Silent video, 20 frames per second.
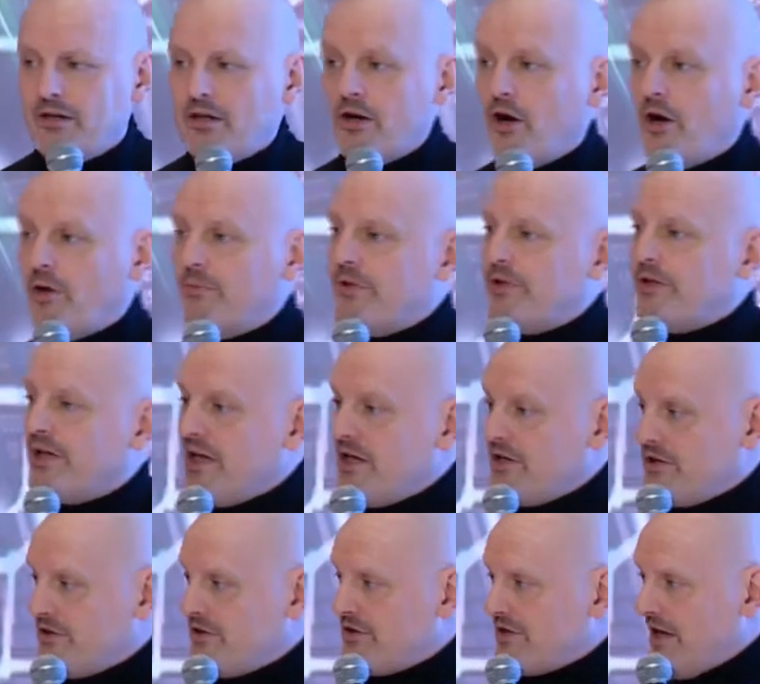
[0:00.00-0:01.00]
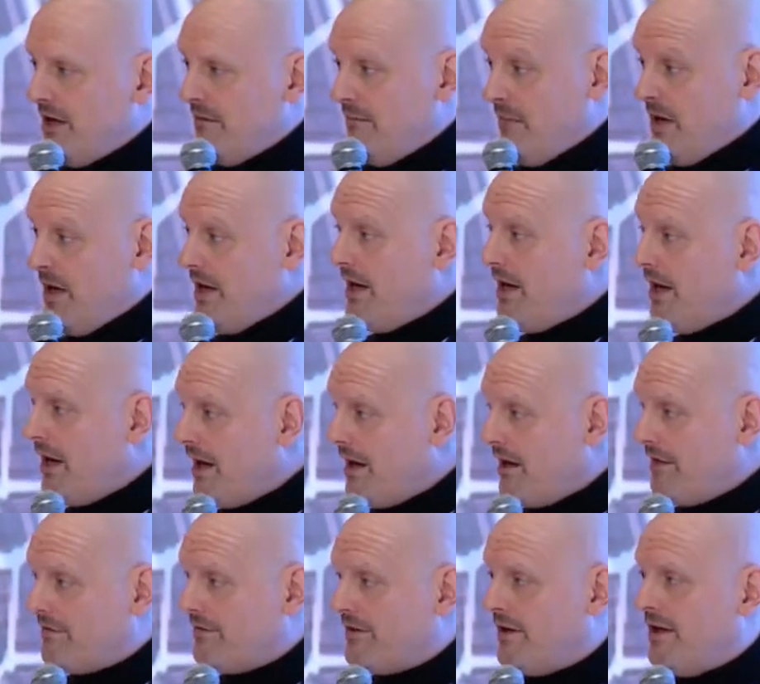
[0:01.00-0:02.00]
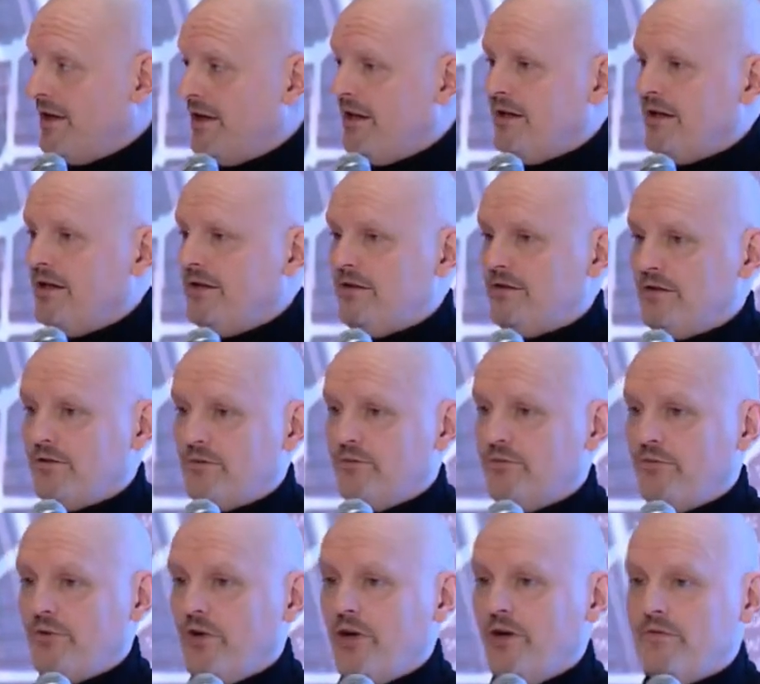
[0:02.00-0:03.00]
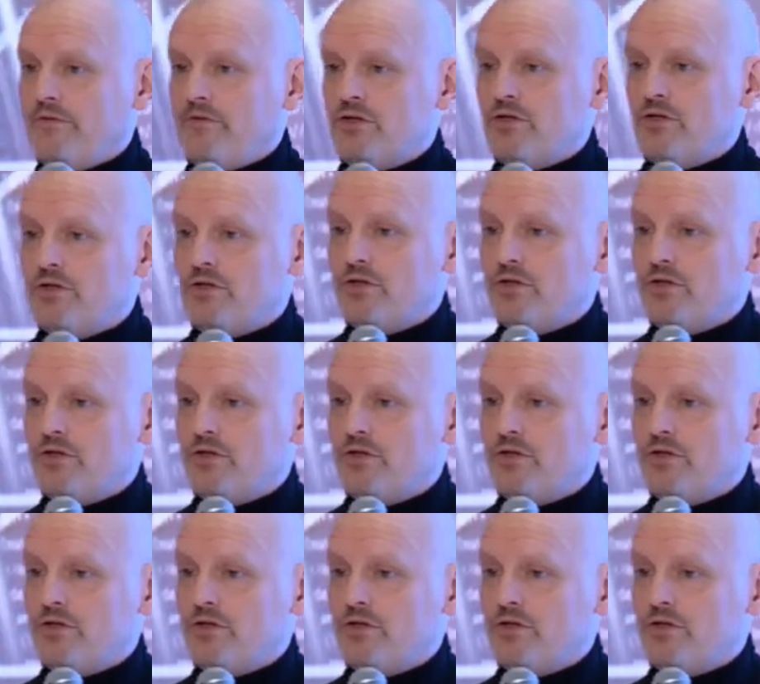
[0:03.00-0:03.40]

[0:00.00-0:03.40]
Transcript: the obligations I may have in terms of